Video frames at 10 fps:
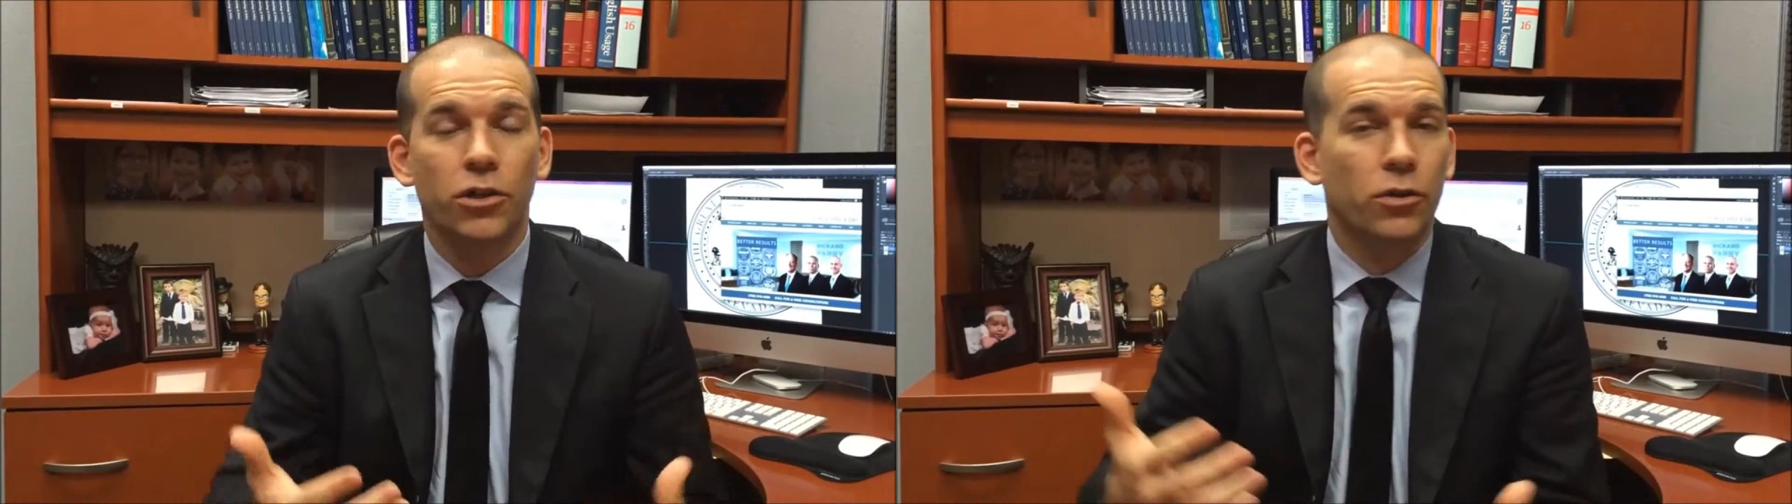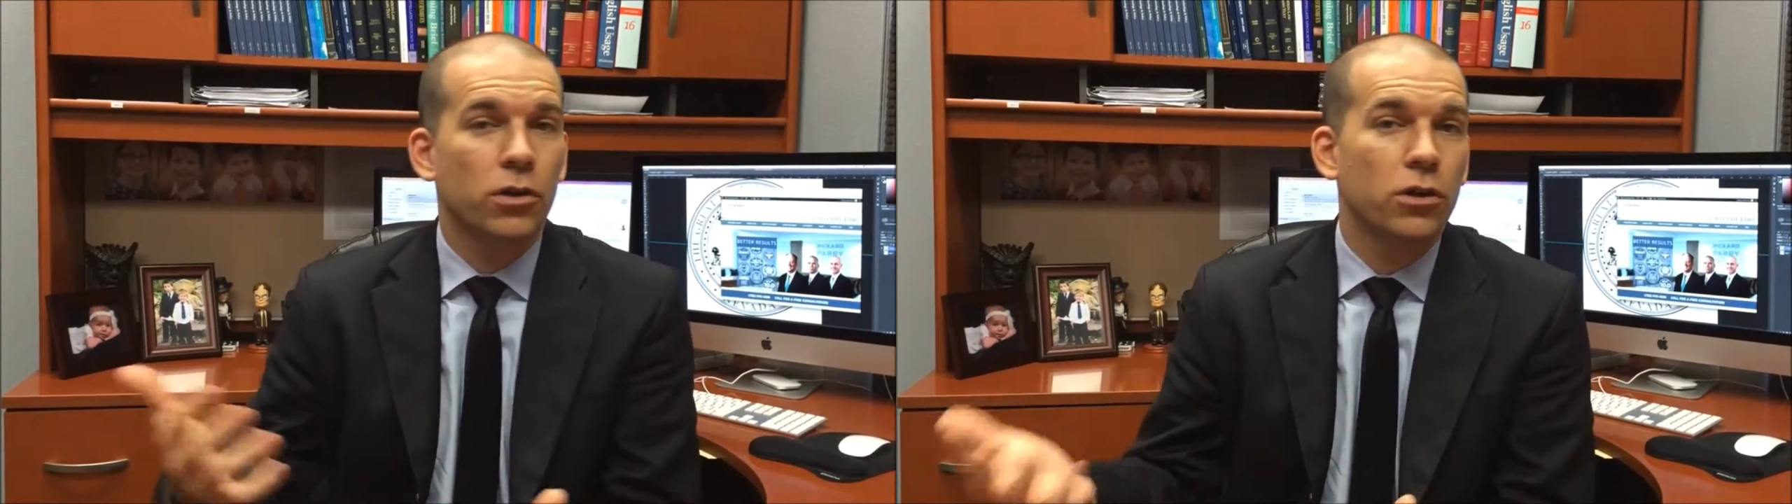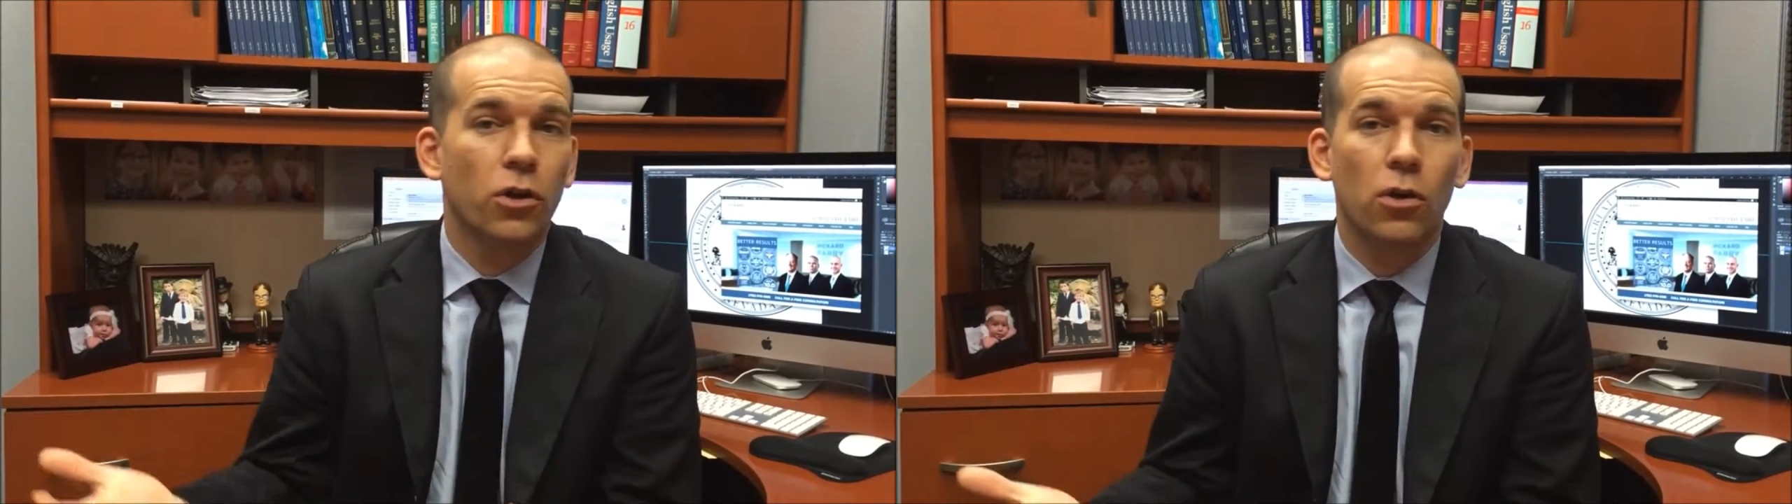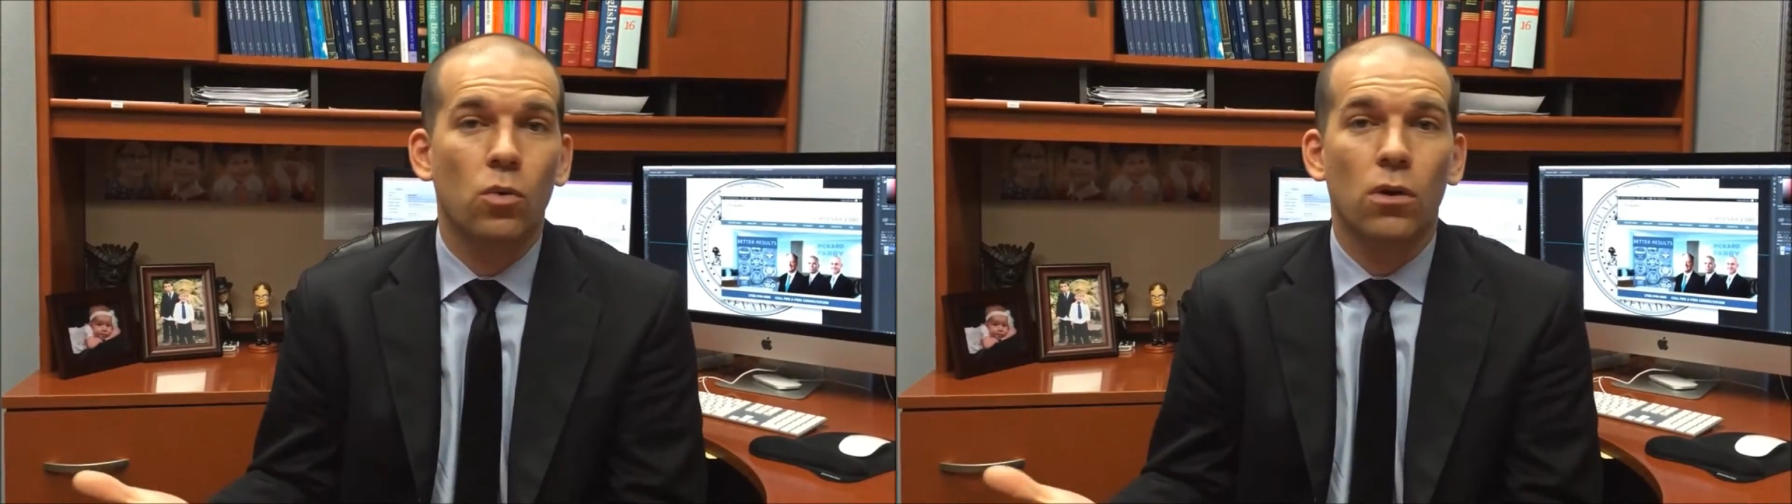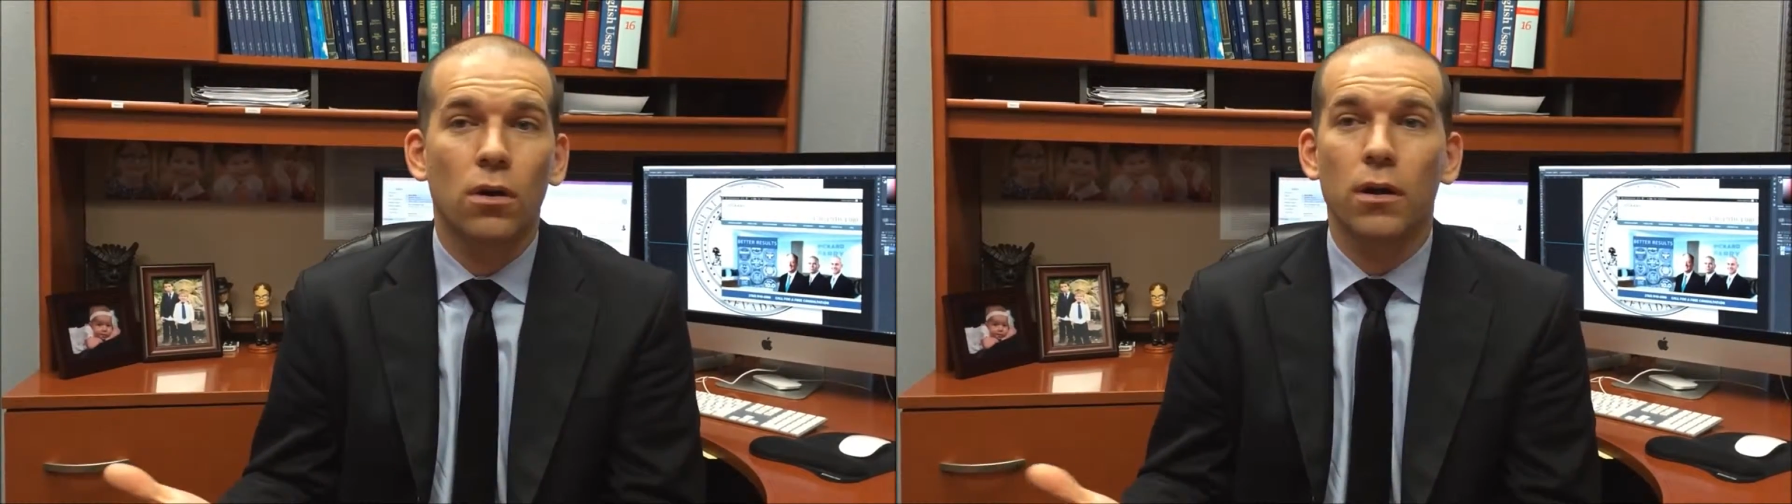You couldn't go to
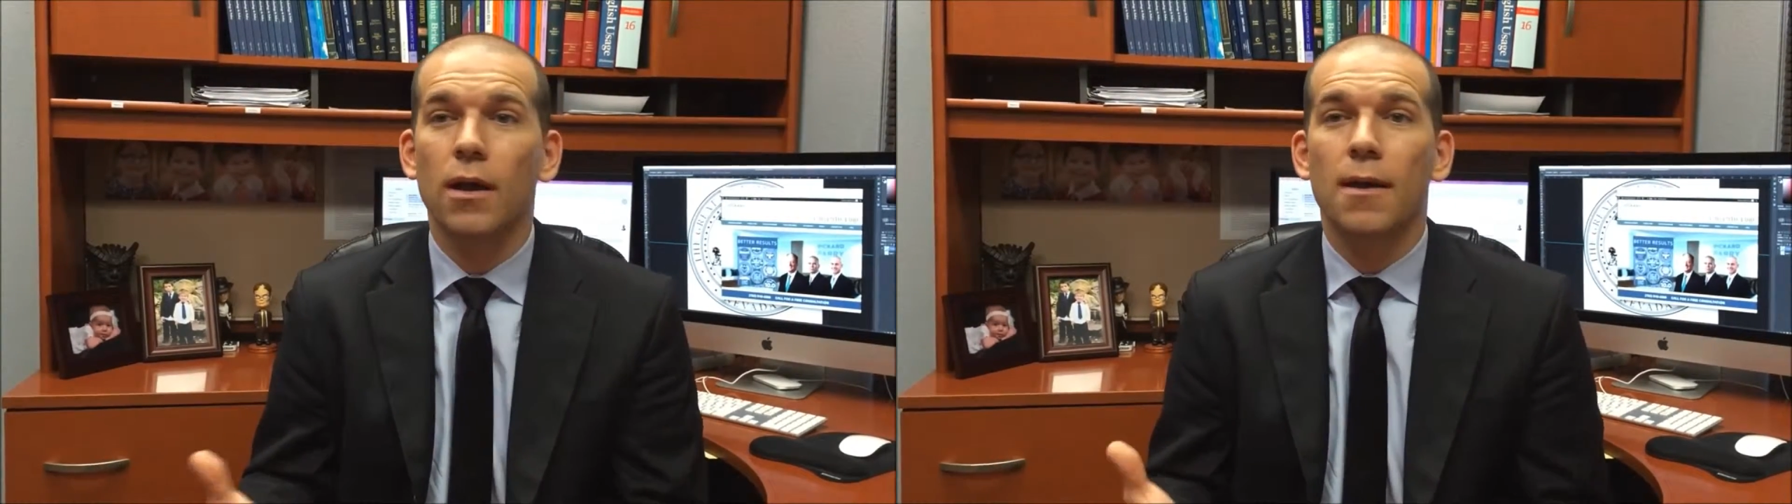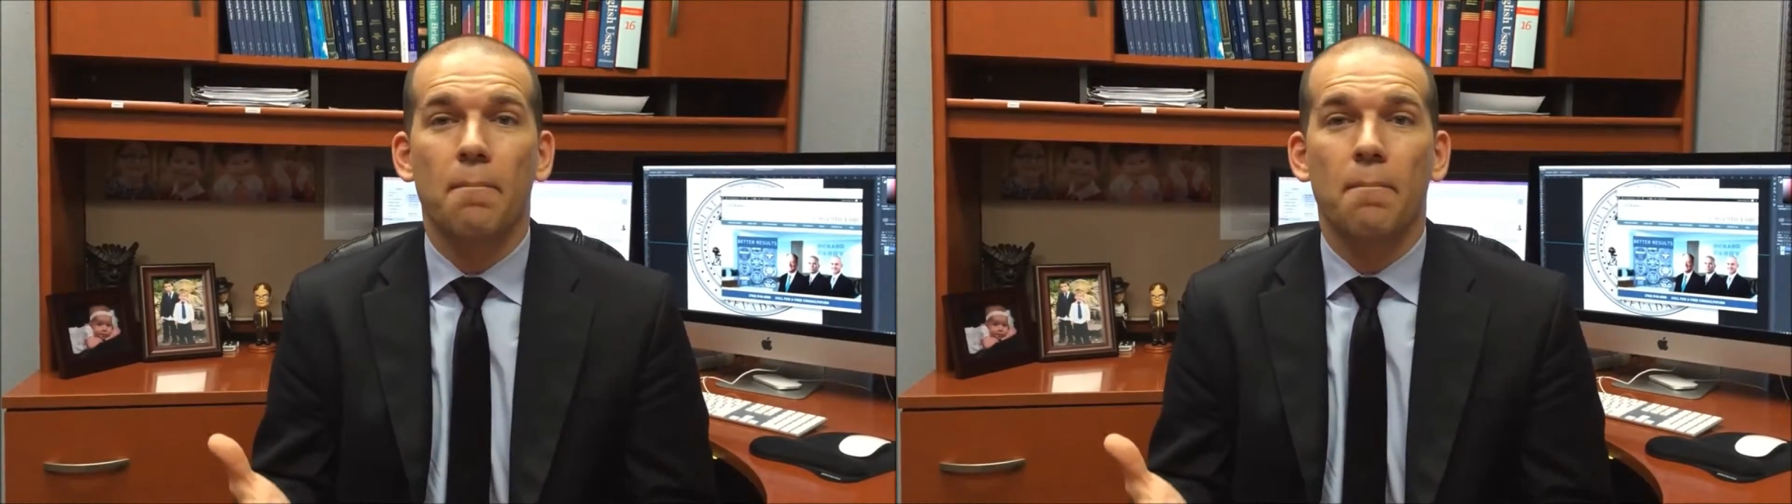work?